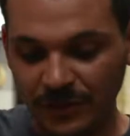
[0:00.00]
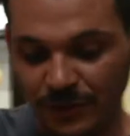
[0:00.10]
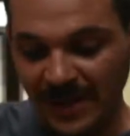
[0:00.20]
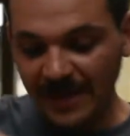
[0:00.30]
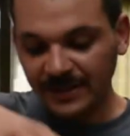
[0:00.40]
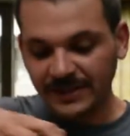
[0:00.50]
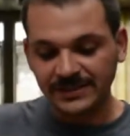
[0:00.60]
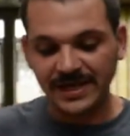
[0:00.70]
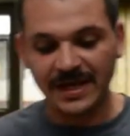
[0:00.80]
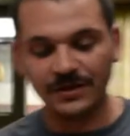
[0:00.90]
You get a
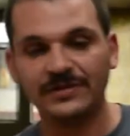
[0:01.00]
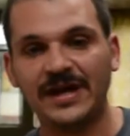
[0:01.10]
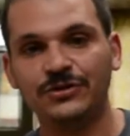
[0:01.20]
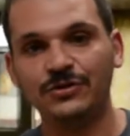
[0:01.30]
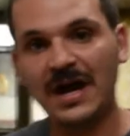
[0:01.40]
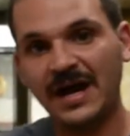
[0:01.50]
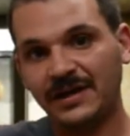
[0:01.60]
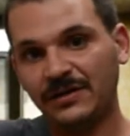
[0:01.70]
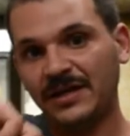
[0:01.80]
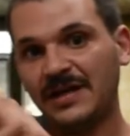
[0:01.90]
container that you
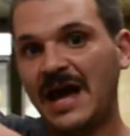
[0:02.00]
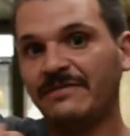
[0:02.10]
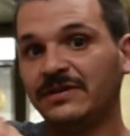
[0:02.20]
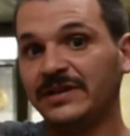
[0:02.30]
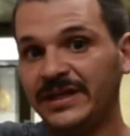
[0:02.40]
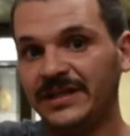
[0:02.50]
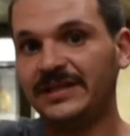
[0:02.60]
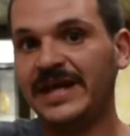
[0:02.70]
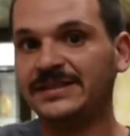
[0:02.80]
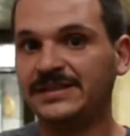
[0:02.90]
can have a lid
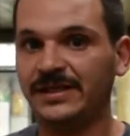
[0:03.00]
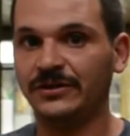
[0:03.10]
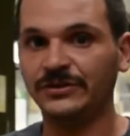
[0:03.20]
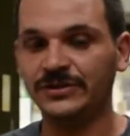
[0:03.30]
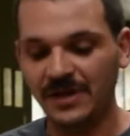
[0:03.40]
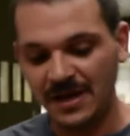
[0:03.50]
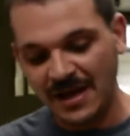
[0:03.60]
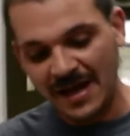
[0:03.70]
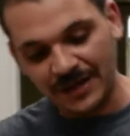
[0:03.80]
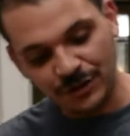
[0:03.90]
that seals,
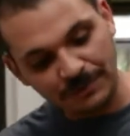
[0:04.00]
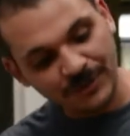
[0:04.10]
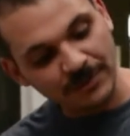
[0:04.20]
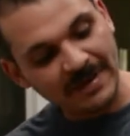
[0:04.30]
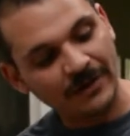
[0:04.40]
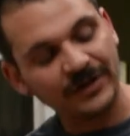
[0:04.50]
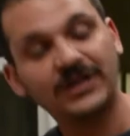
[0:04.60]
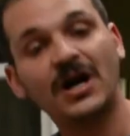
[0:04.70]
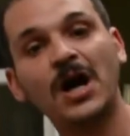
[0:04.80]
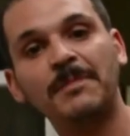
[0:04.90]
and you put about a
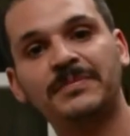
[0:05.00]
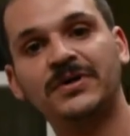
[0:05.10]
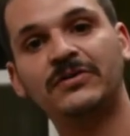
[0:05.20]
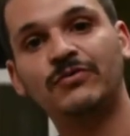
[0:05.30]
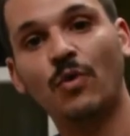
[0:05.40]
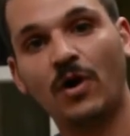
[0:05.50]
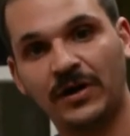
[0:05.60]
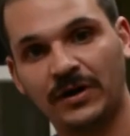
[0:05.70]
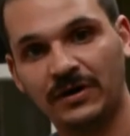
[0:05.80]
cup of water.